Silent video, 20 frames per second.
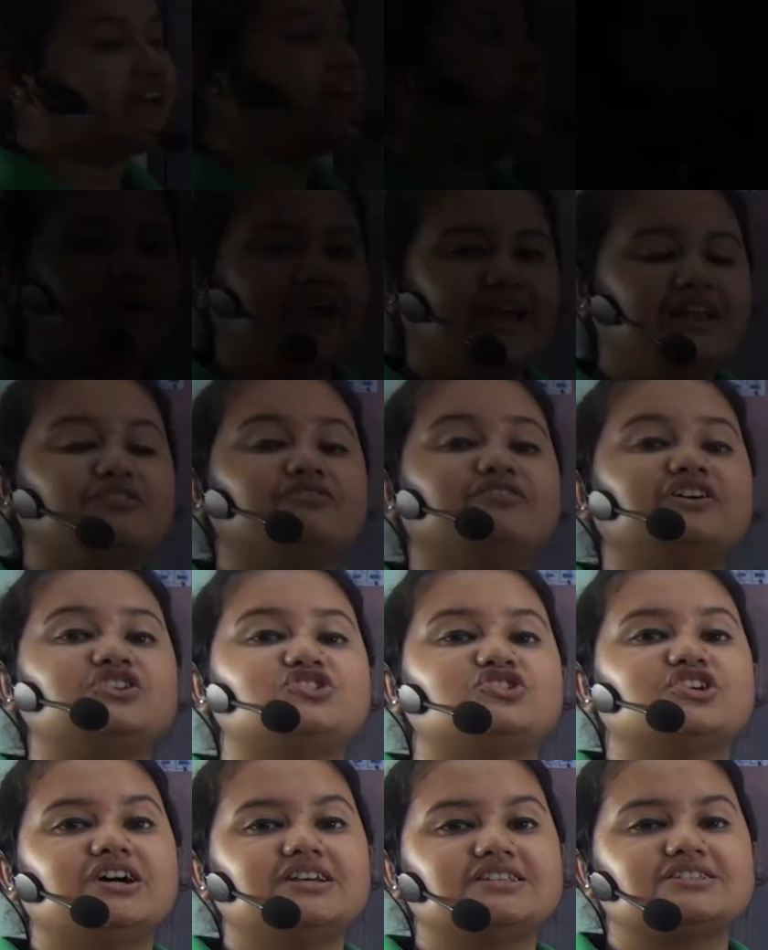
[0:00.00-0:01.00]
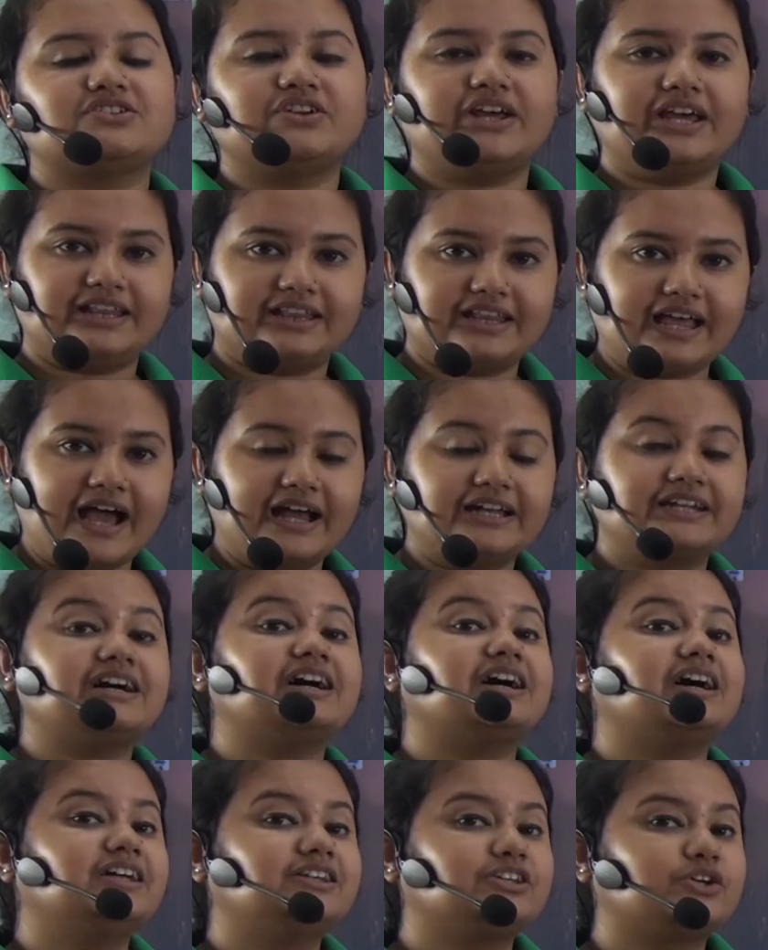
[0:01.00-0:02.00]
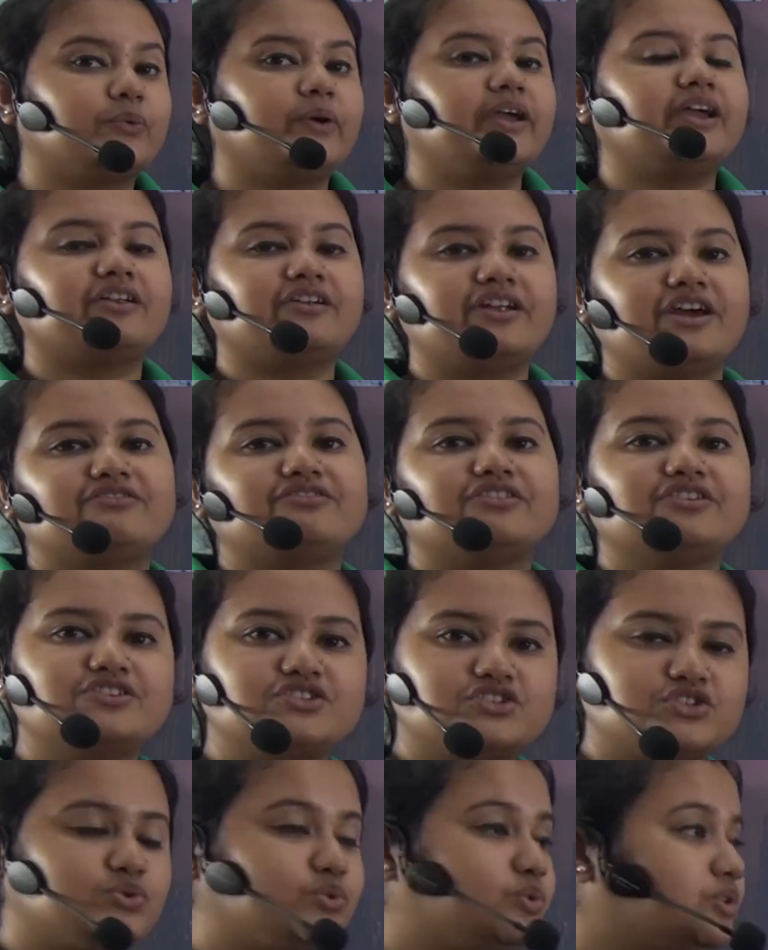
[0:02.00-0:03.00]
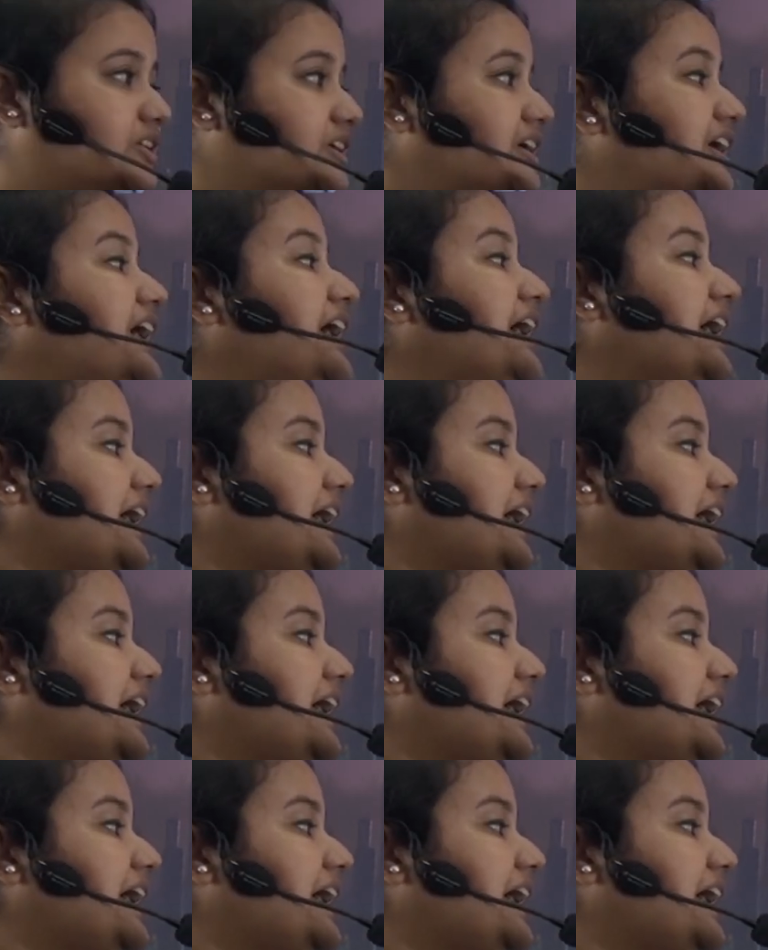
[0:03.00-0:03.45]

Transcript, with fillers: Well, we just read that earthquake refers to the